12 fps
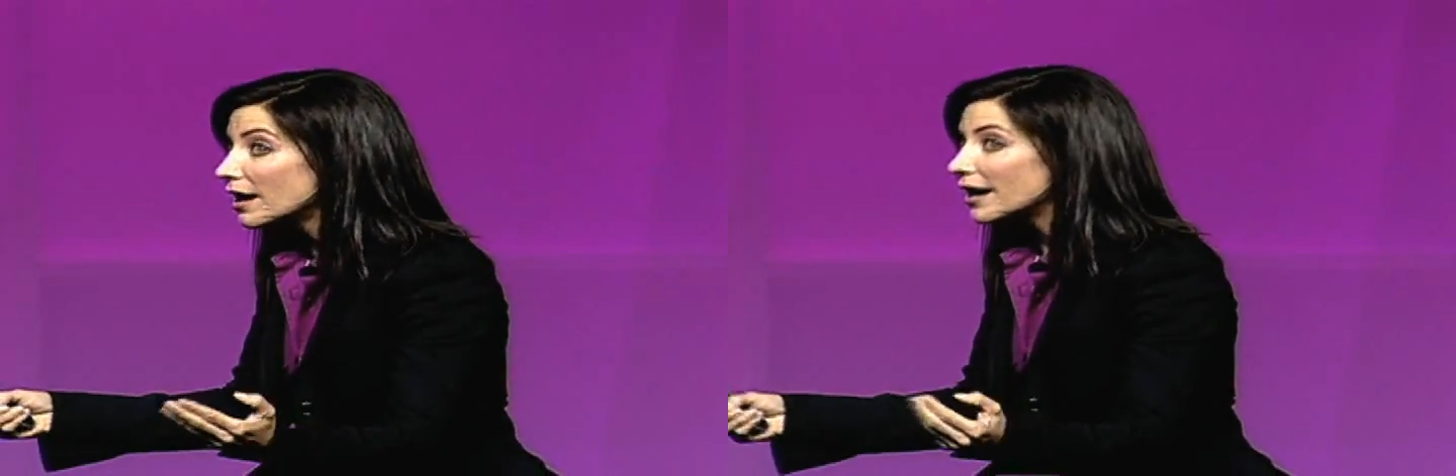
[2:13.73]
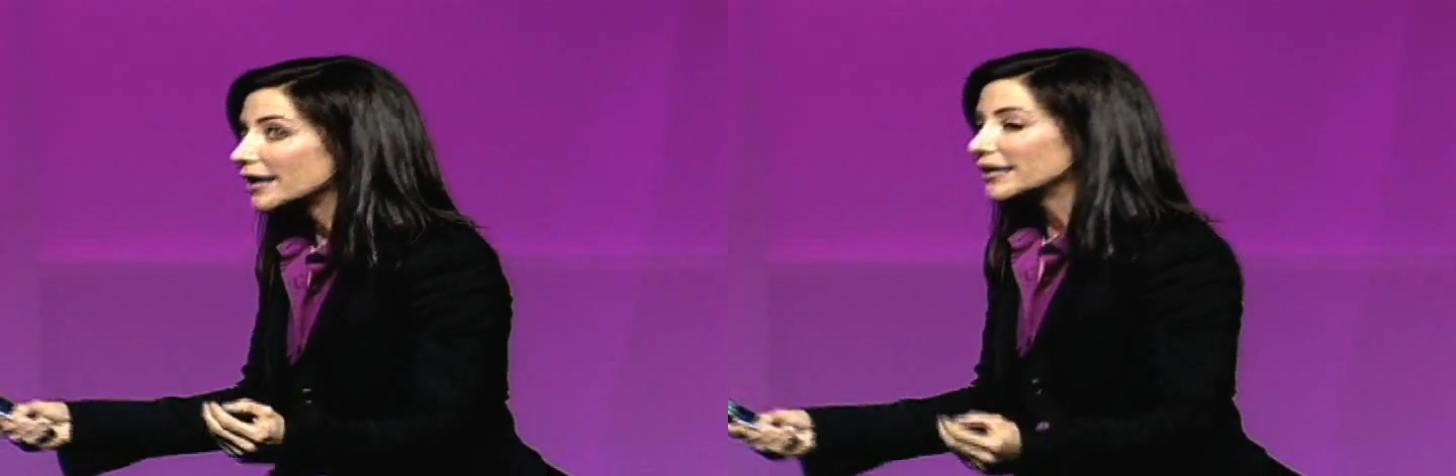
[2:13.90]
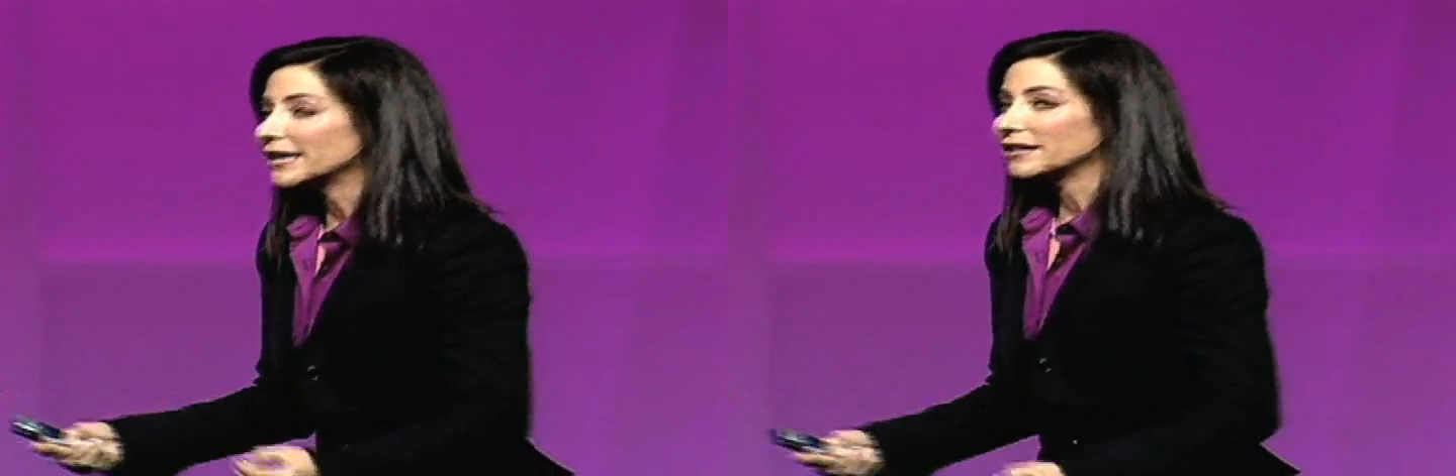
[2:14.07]

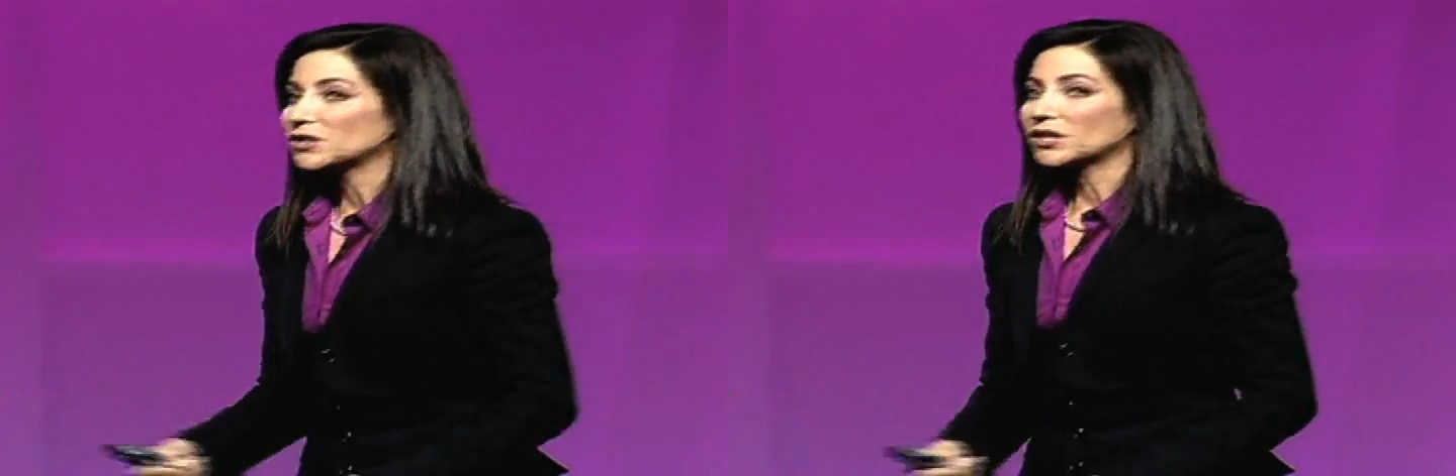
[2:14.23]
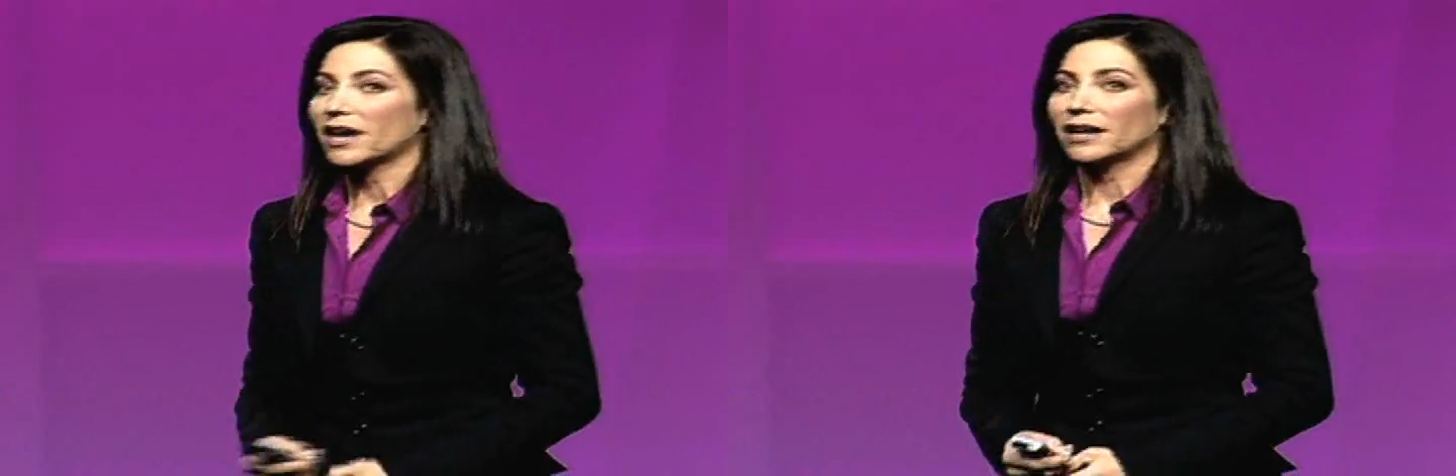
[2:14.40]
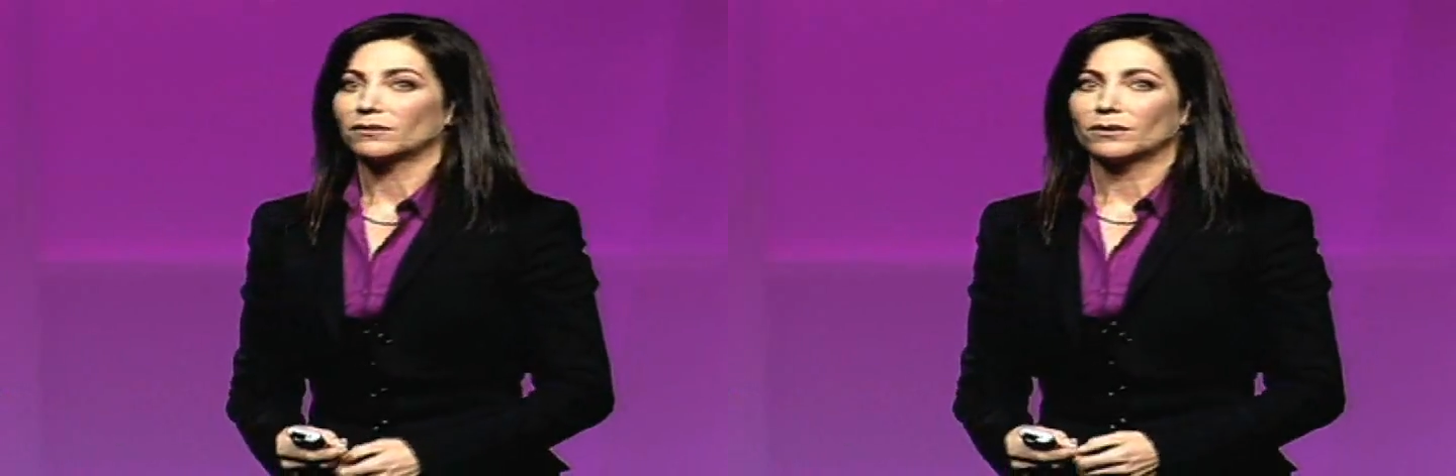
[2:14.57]
And he
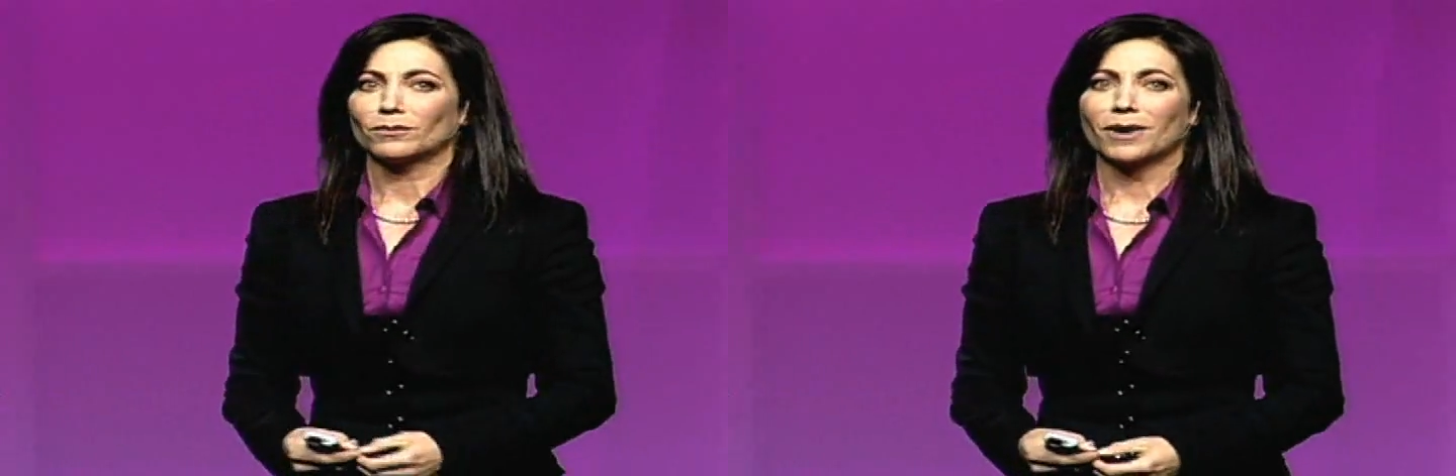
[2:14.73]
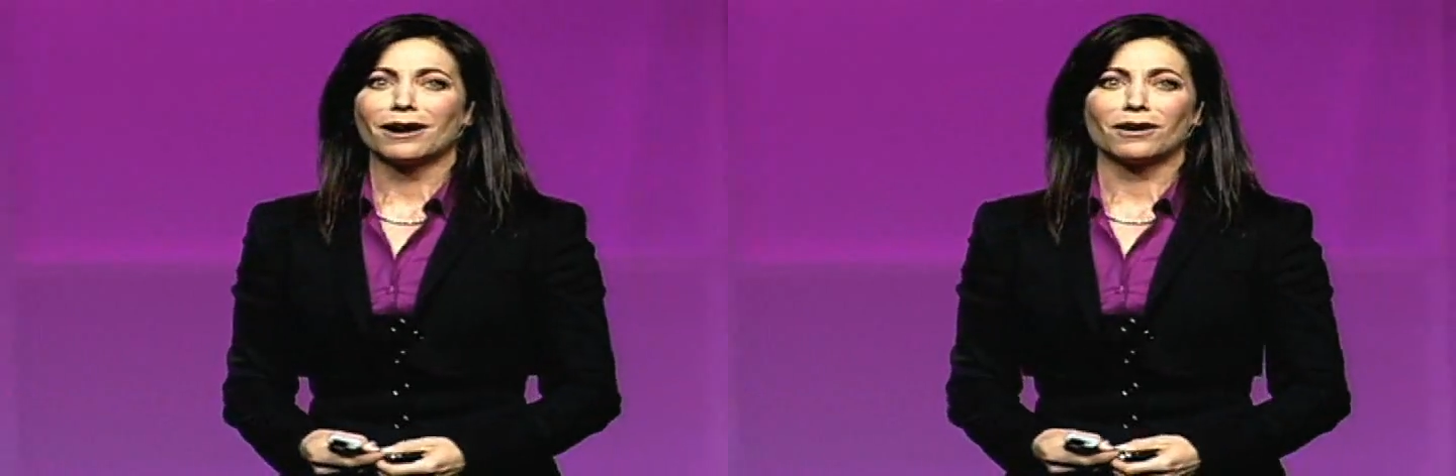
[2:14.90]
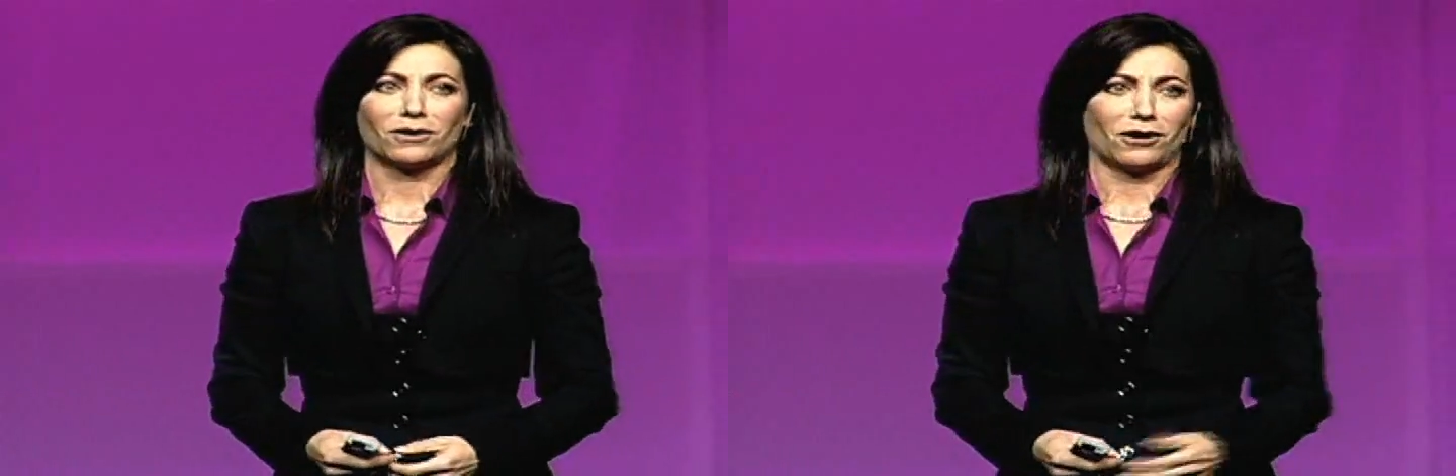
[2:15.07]
said,
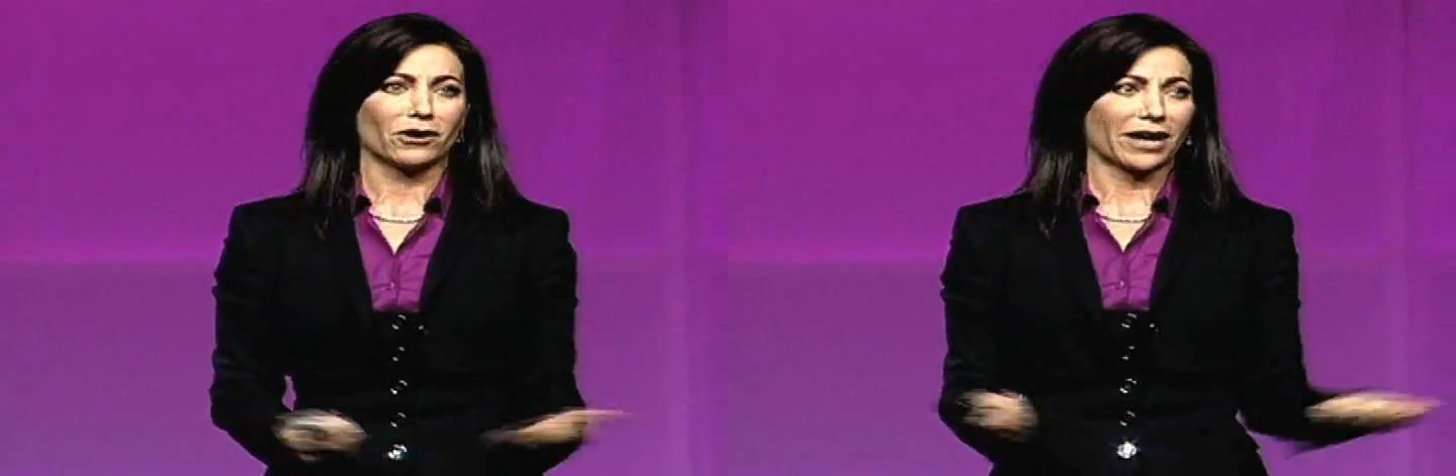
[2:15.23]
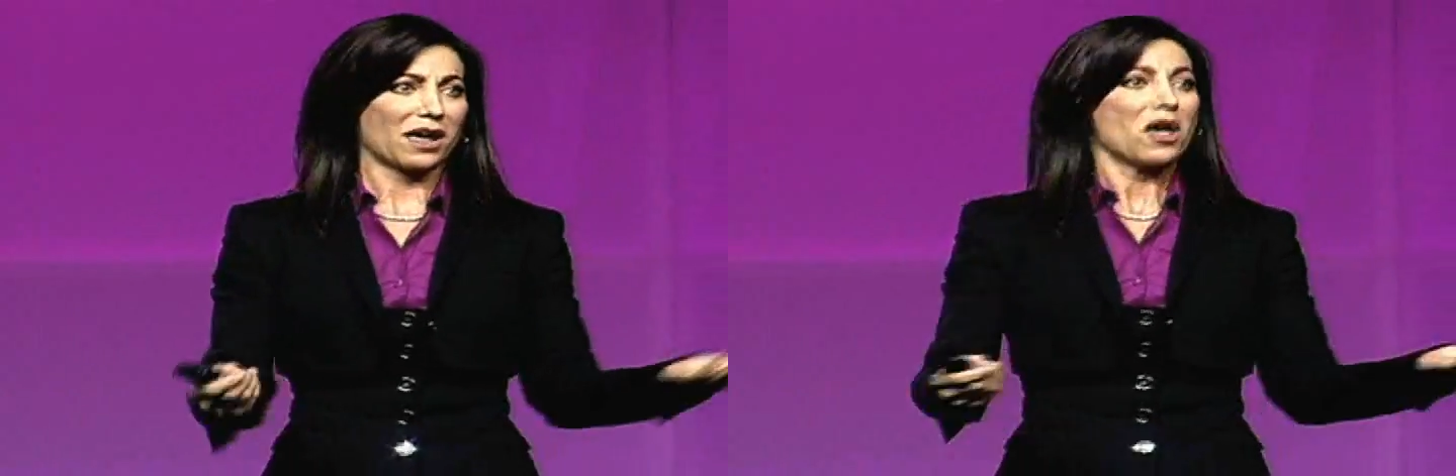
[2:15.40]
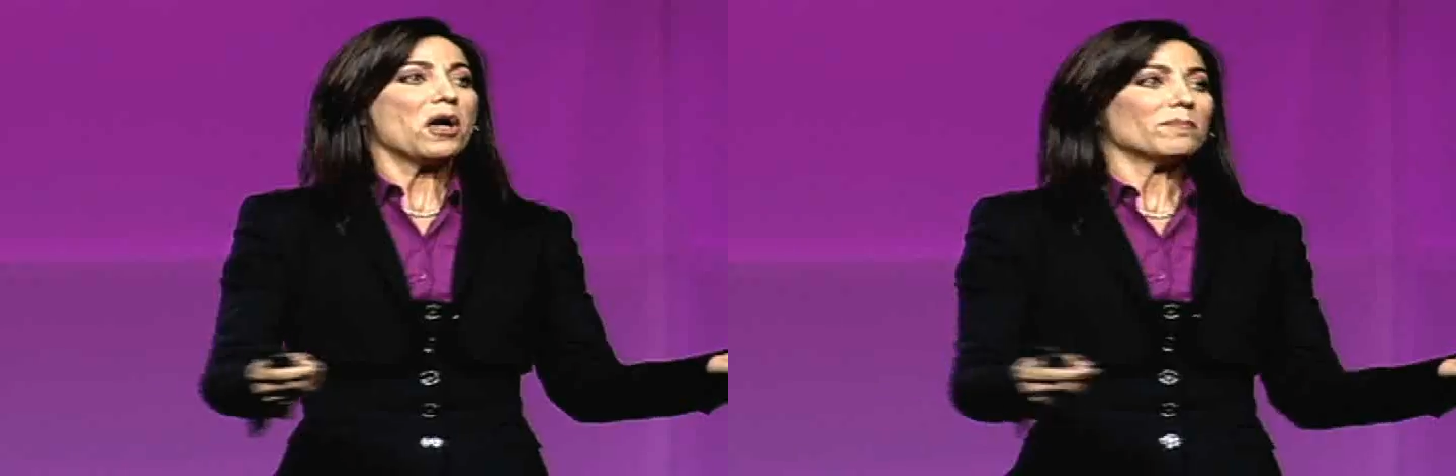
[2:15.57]
well, okay,